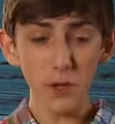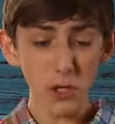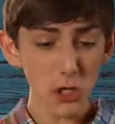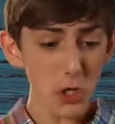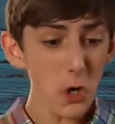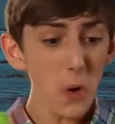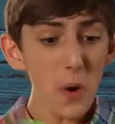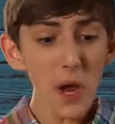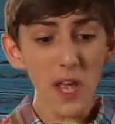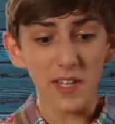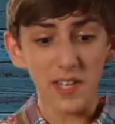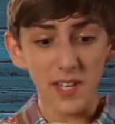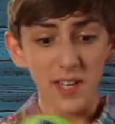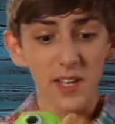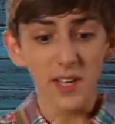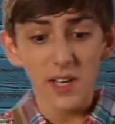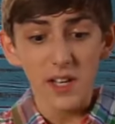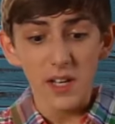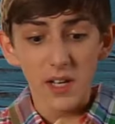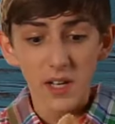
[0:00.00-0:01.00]
even do it?
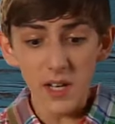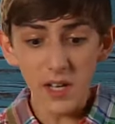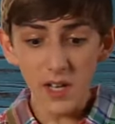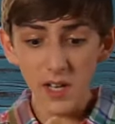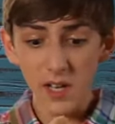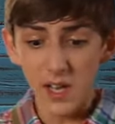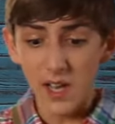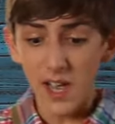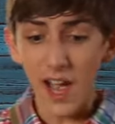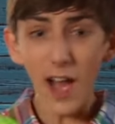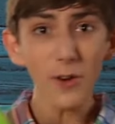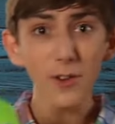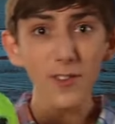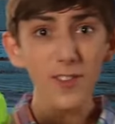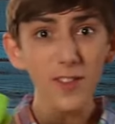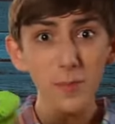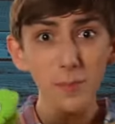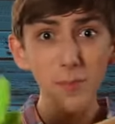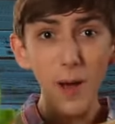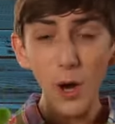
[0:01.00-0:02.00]
How
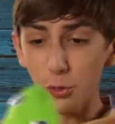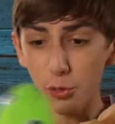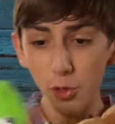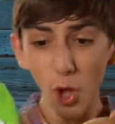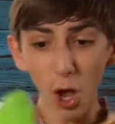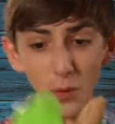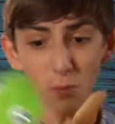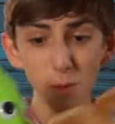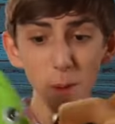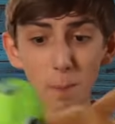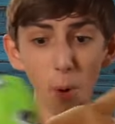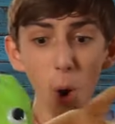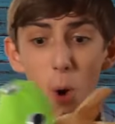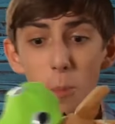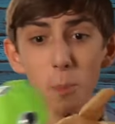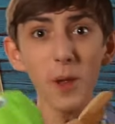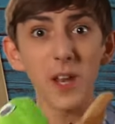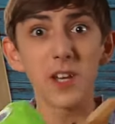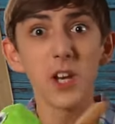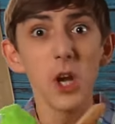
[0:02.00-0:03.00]
does his mouth not rip
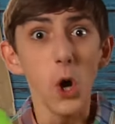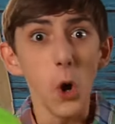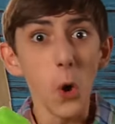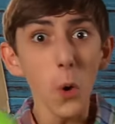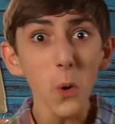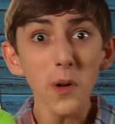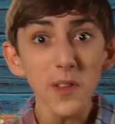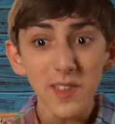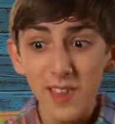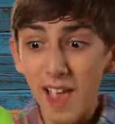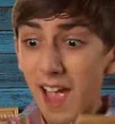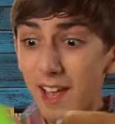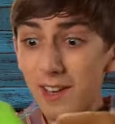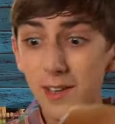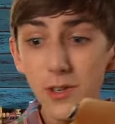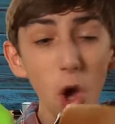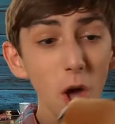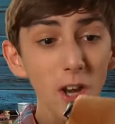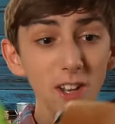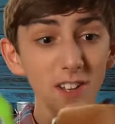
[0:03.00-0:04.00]
open or his
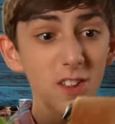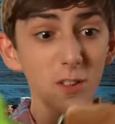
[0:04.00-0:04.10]
head not